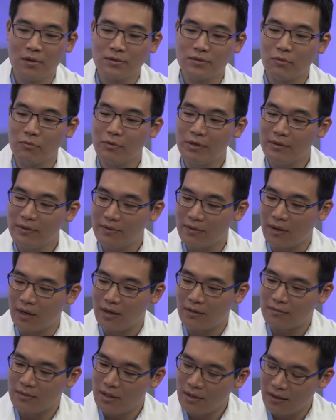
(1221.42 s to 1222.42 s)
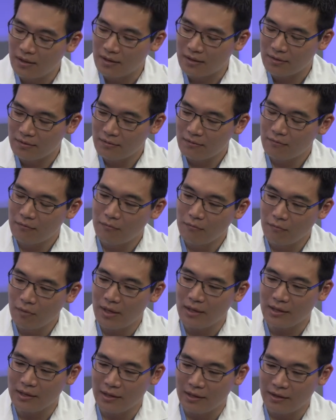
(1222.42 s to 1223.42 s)
So we thought, huh,
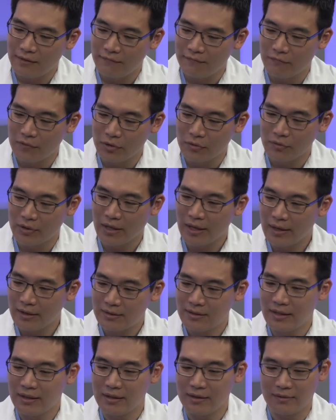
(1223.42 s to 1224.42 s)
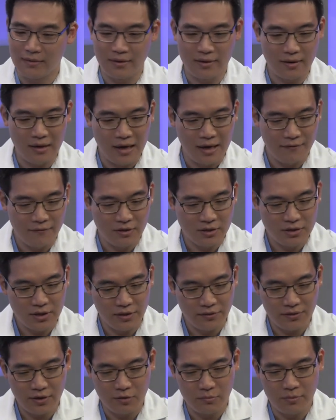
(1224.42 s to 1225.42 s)
what if we were to take the average
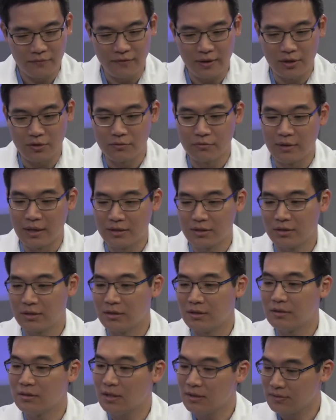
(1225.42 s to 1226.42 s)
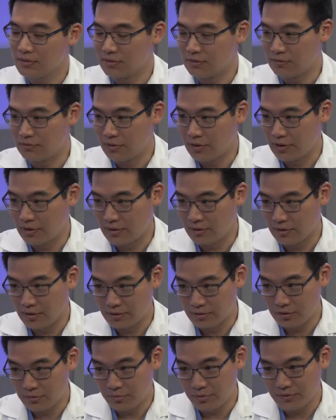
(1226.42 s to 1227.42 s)
healthcare provider who actually doesn't do
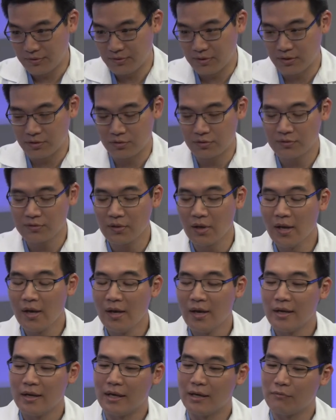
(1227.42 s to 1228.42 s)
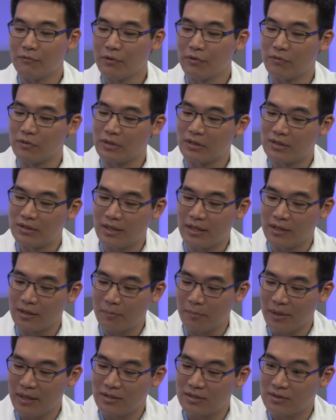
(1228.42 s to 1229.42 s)
cardiology procedures, and we were to
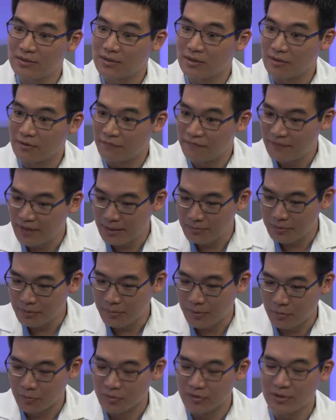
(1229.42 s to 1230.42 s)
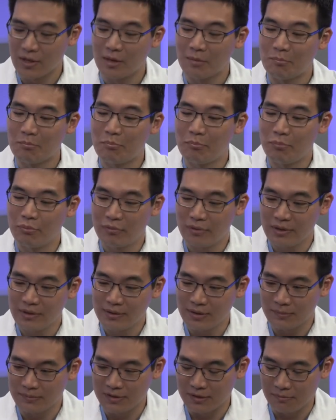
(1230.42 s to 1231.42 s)
take patients and their family members and
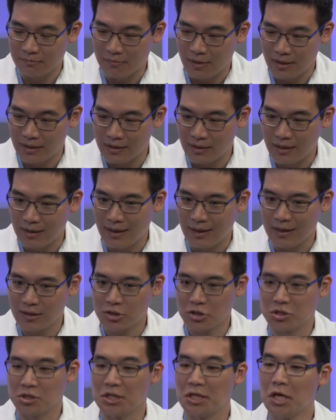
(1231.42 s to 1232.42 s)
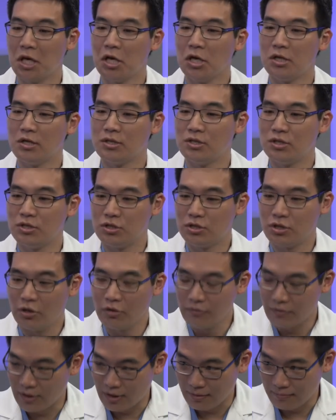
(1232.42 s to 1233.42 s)
bring them to MIGHTY and actually
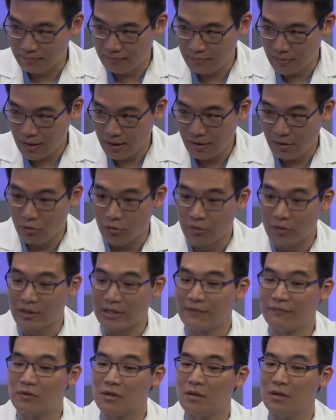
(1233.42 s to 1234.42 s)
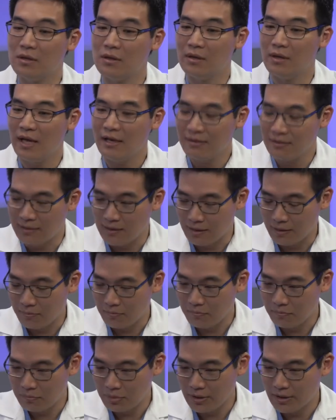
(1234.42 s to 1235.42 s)
show them yeah. or even let
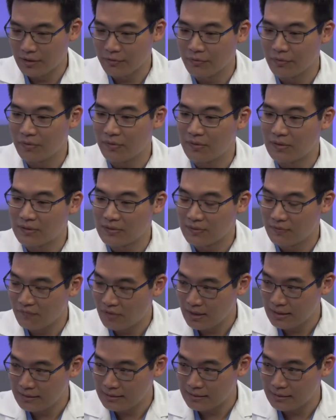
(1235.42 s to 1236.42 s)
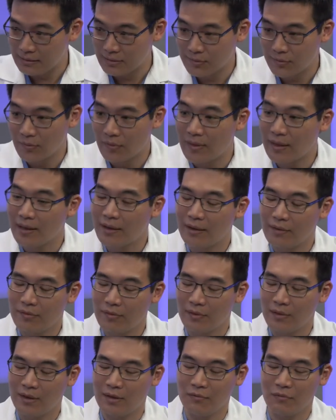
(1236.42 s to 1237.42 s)
them play with these devices so that
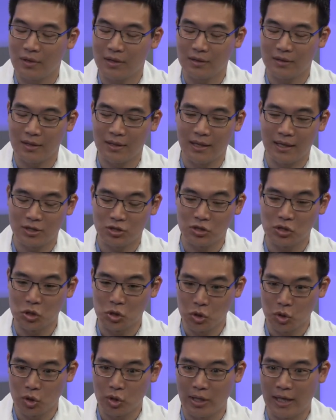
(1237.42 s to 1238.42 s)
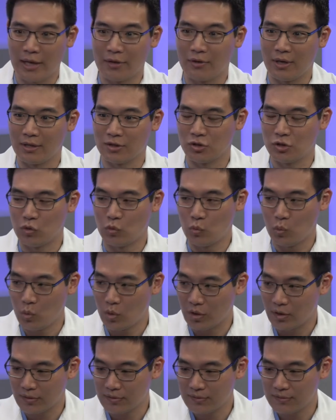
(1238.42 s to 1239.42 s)
they can actually learn how it actually
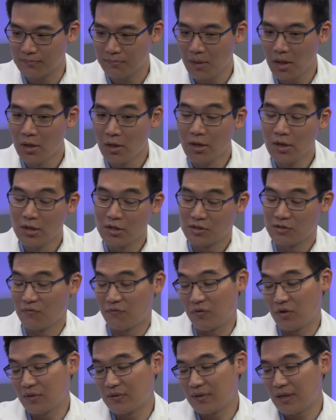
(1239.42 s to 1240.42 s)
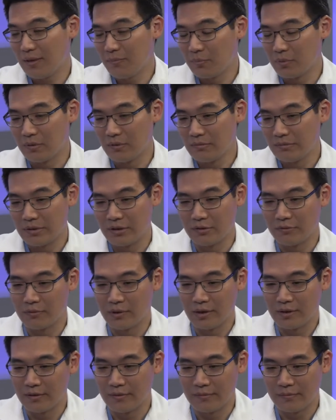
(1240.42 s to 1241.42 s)
works. So for example, you know, one
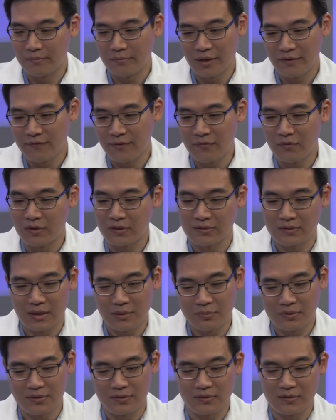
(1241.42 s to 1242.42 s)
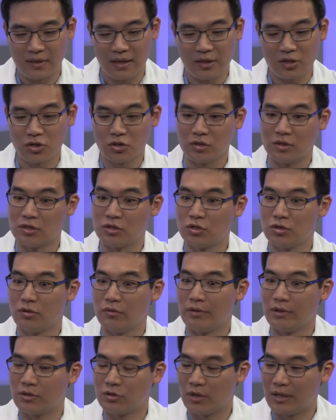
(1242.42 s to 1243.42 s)
of the, my favorite examples is actually
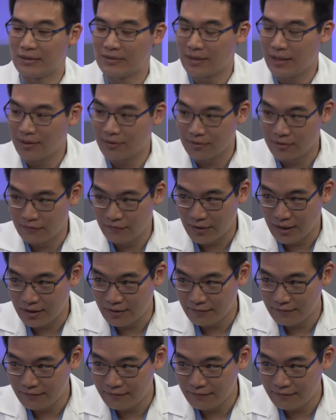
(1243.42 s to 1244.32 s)
showing a transcatheter valve.